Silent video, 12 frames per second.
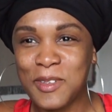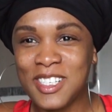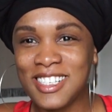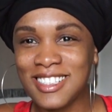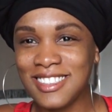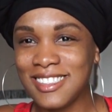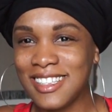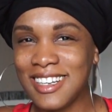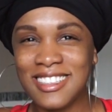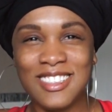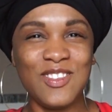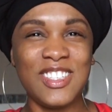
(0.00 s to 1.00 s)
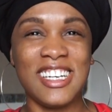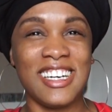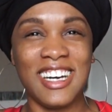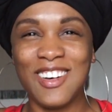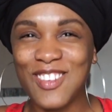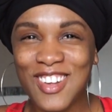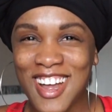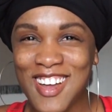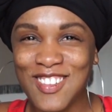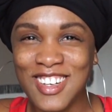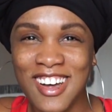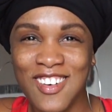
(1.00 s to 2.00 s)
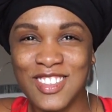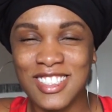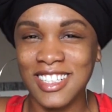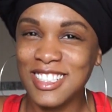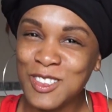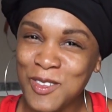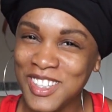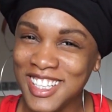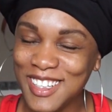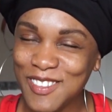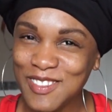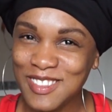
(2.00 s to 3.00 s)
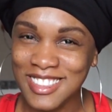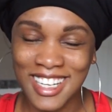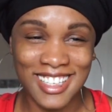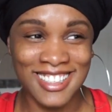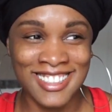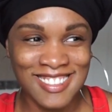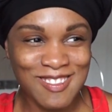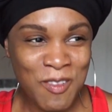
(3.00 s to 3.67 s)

Because did I even ever have a conversation with him? Like,